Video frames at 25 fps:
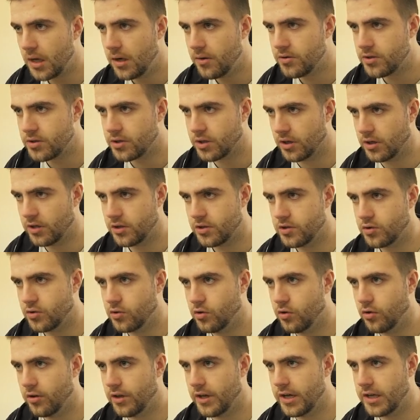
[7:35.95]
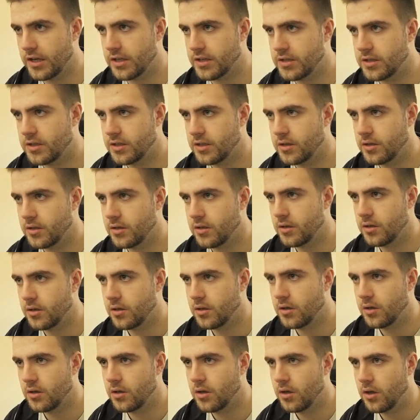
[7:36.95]
I'm just going to score this.
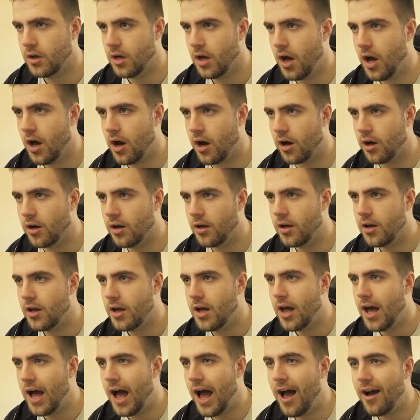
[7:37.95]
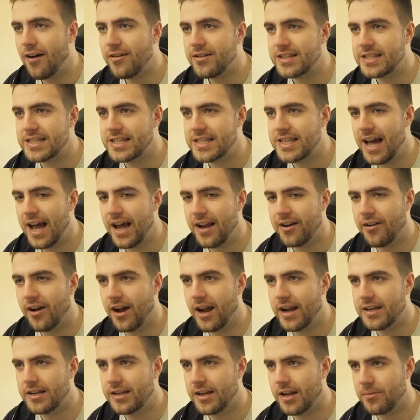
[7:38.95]
Oh, how has that
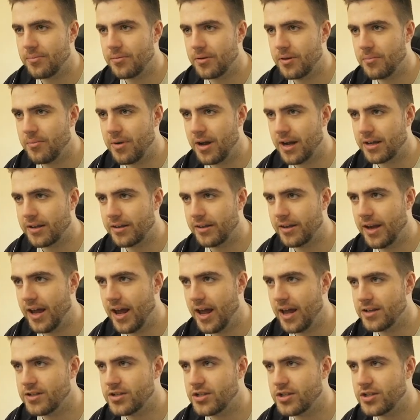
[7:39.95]
not ended up in the back of the net?